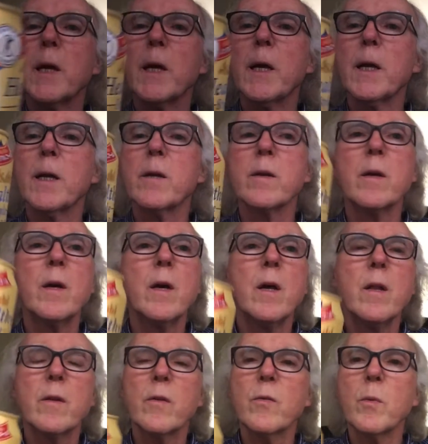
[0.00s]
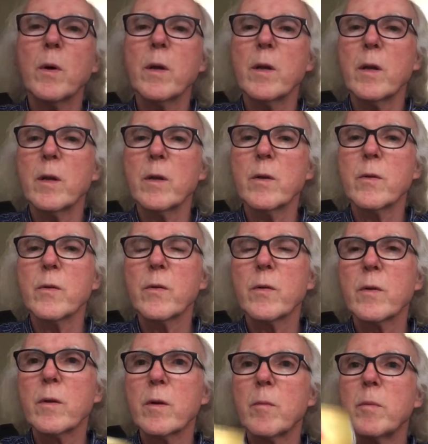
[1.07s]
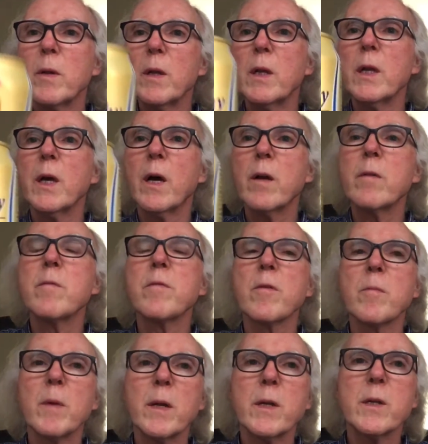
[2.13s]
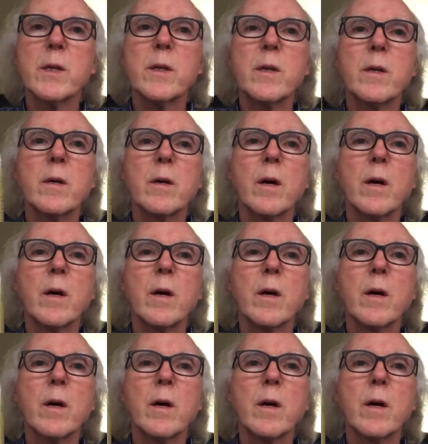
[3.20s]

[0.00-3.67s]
and this one is completely unfermented.